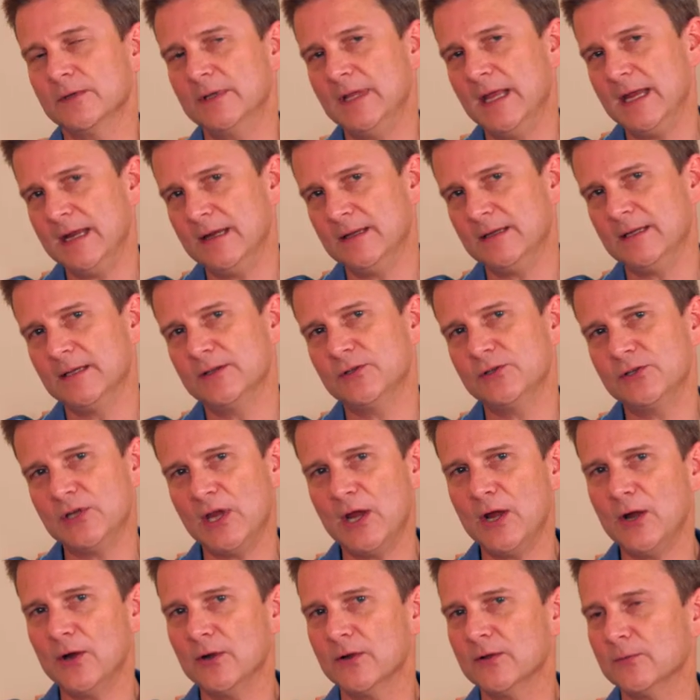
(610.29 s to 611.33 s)
the data gets
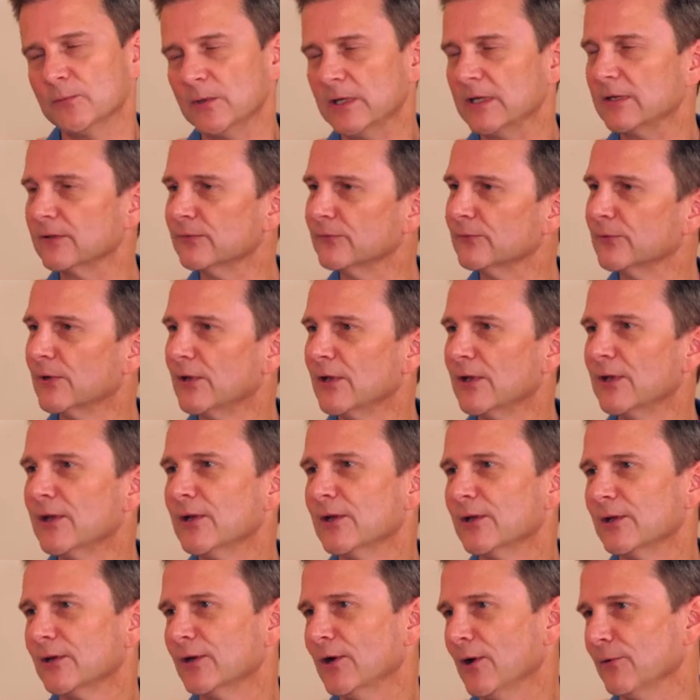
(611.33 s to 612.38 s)
shared and we can
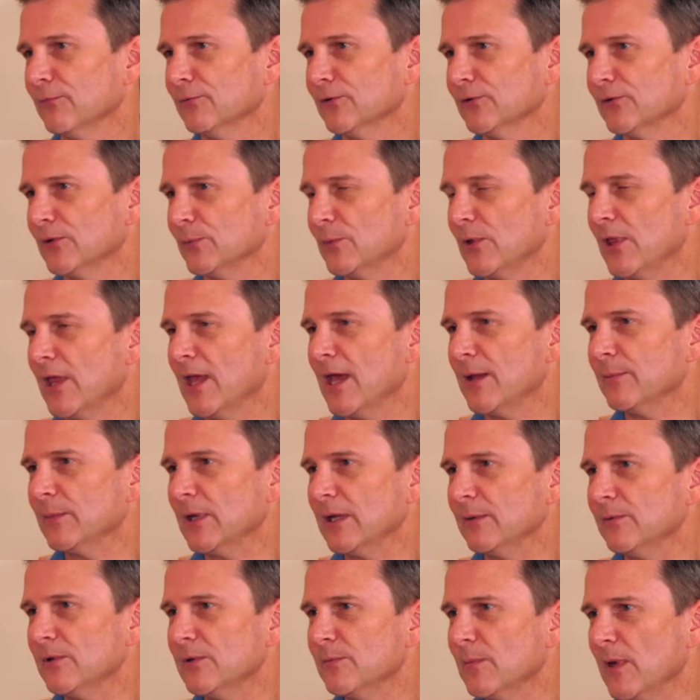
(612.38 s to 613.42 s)
cover some of that
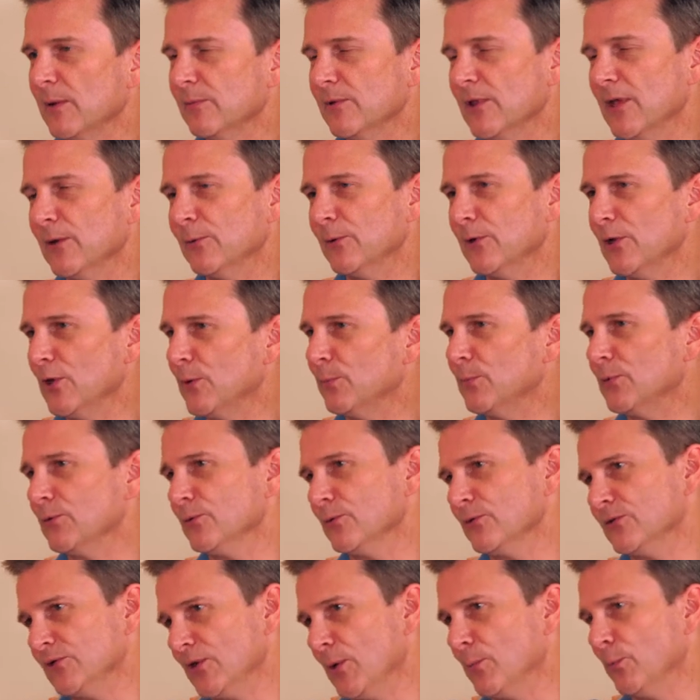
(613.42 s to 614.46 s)
maybe. Maybe that would help you
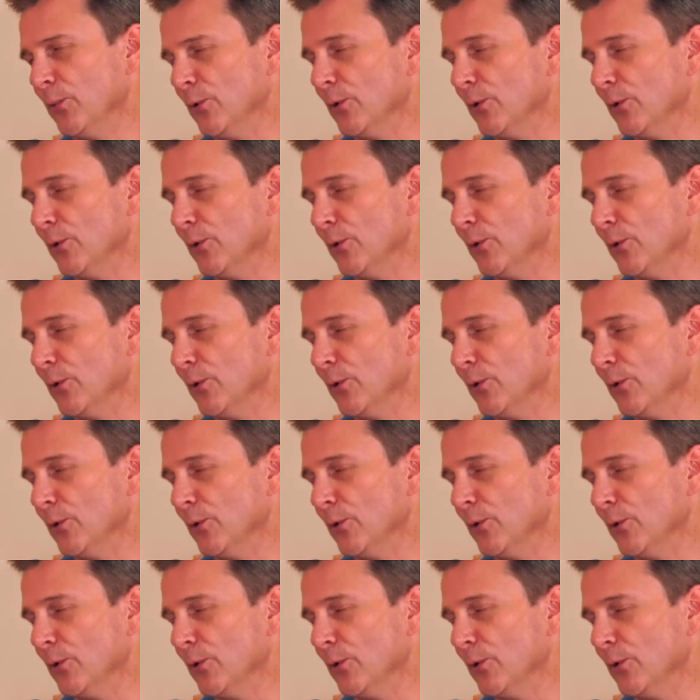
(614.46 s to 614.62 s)
at some